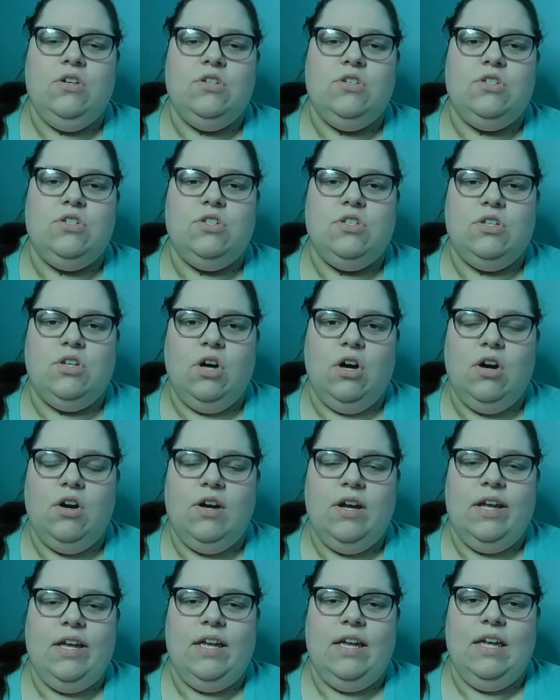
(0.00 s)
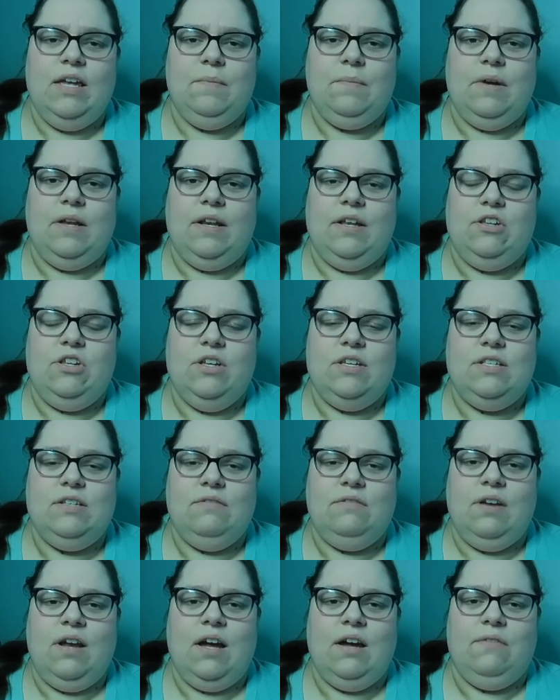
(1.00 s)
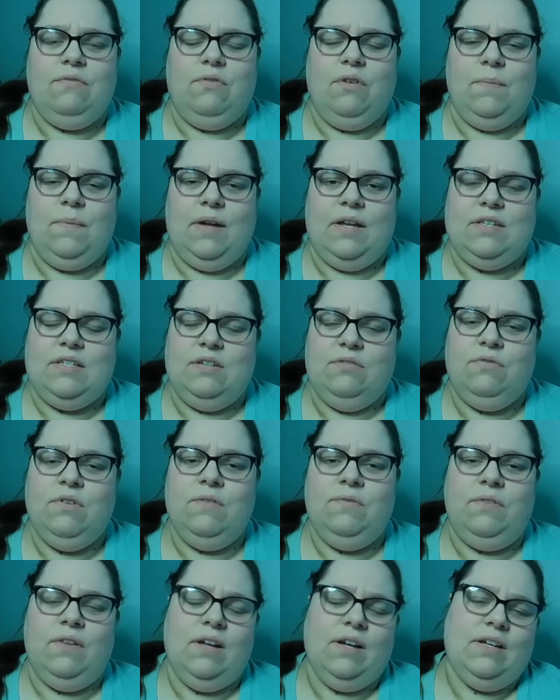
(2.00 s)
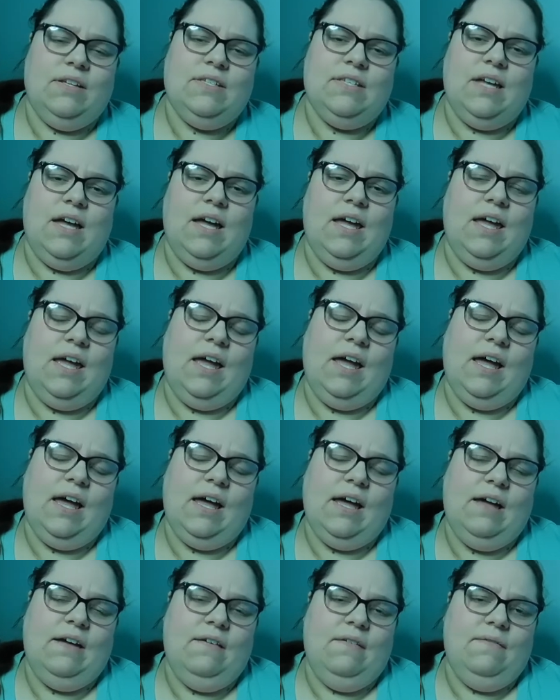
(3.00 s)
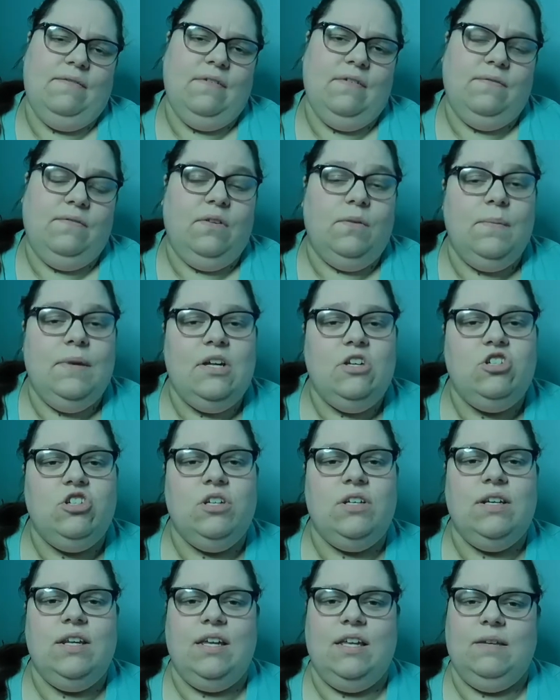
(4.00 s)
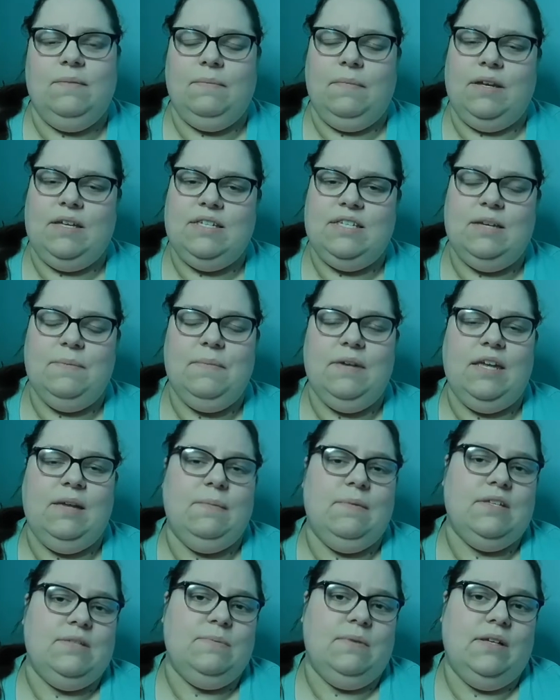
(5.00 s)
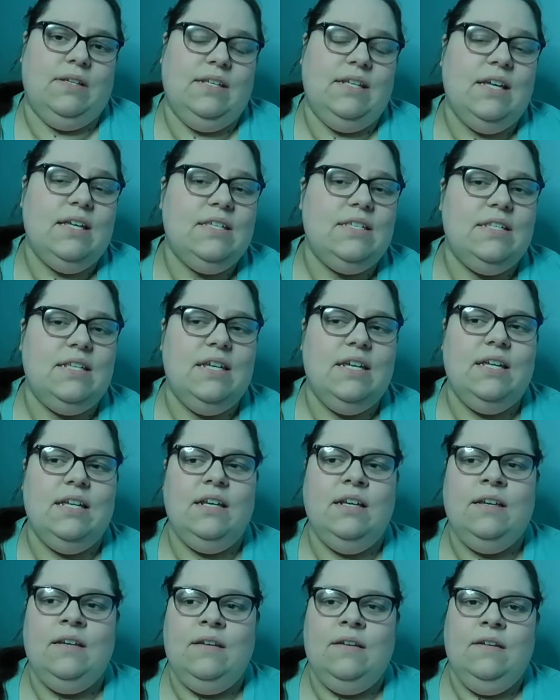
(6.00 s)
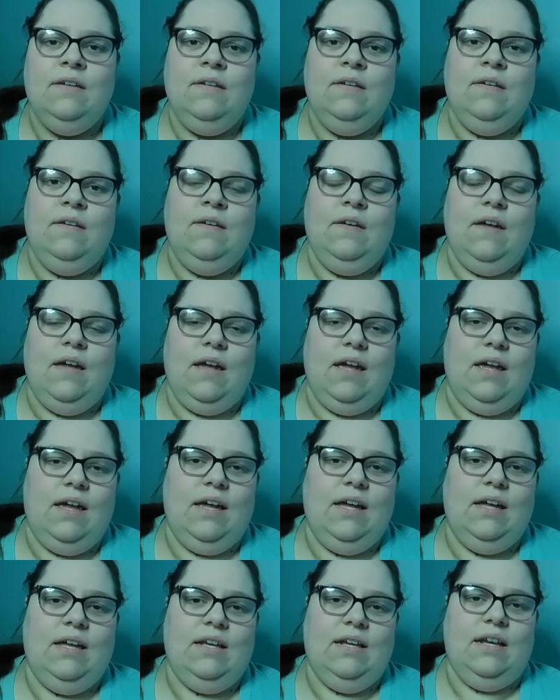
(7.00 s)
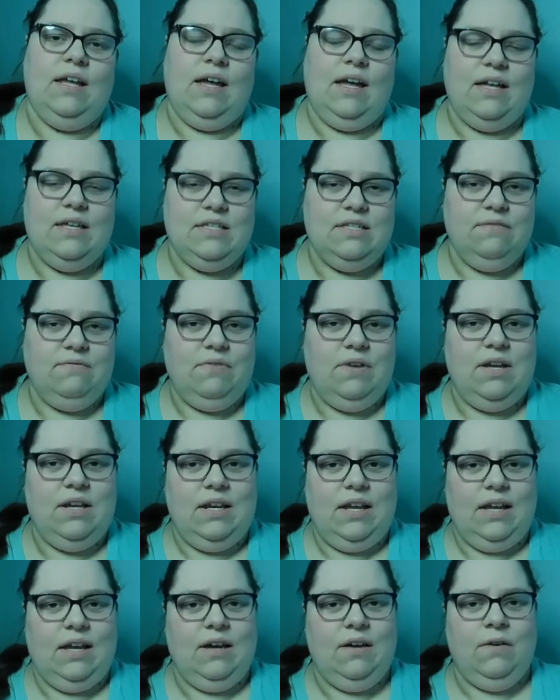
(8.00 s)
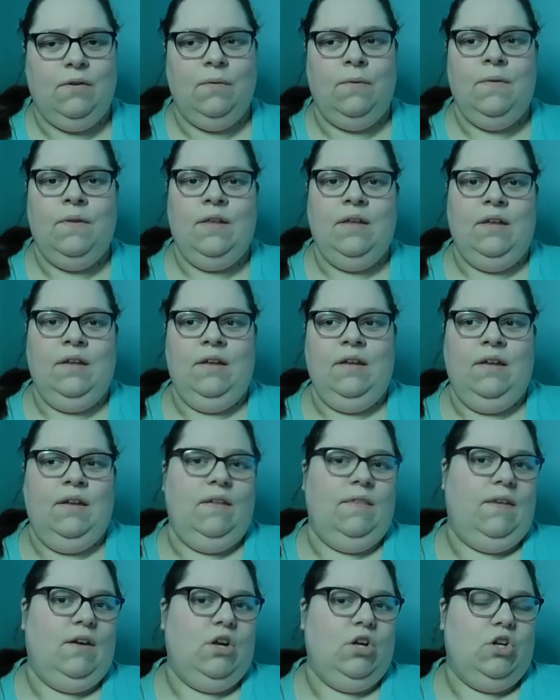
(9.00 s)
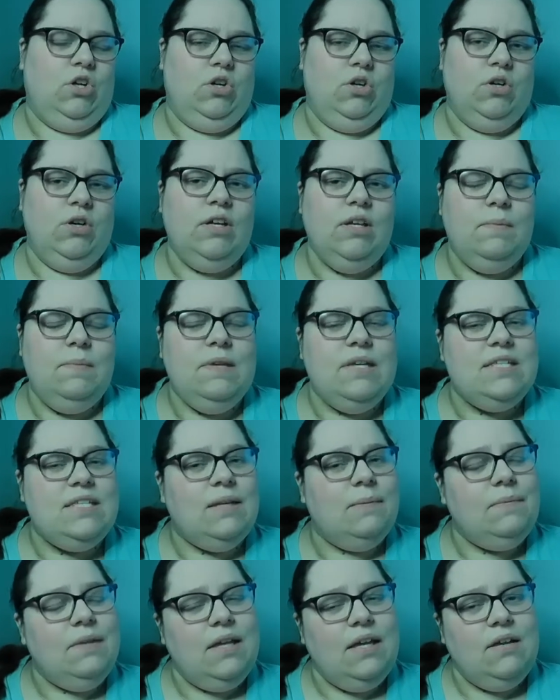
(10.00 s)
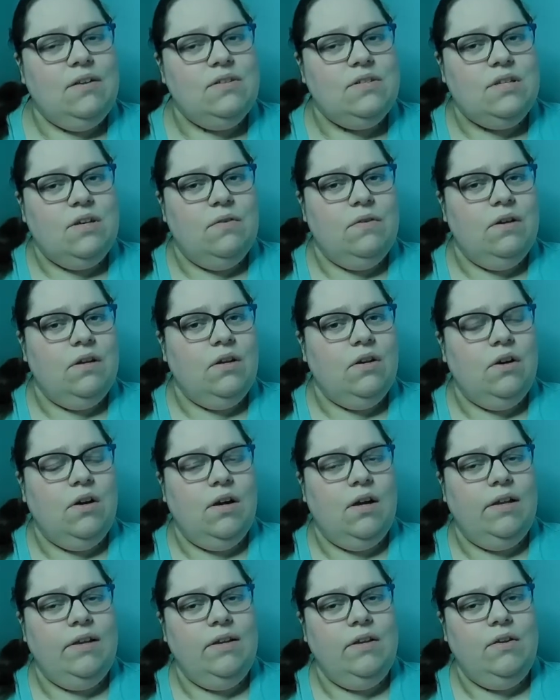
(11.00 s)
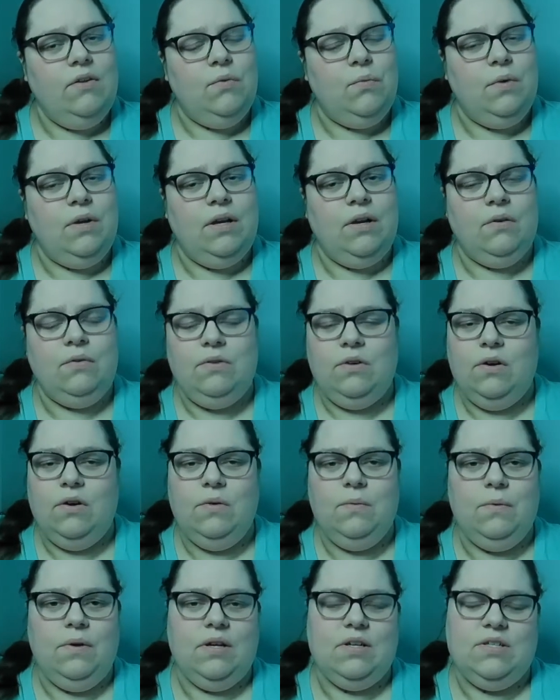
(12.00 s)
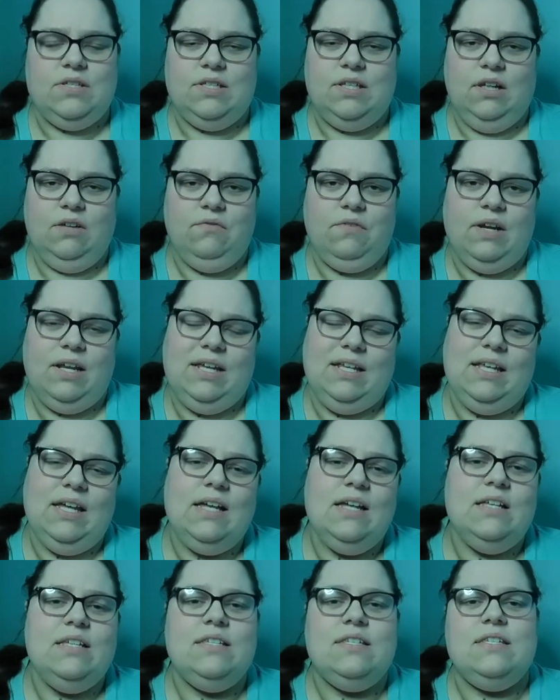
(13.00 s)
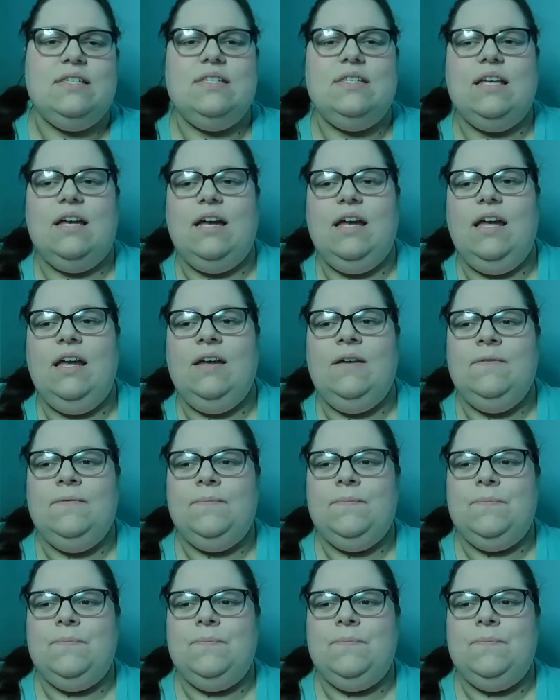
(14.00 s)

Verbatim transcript: scarring in my digestive tract from acid reflux. I have inflammation in my stomach and my small intestine. And as of right now, there could be something else going on. We don't know. We're still running tests. I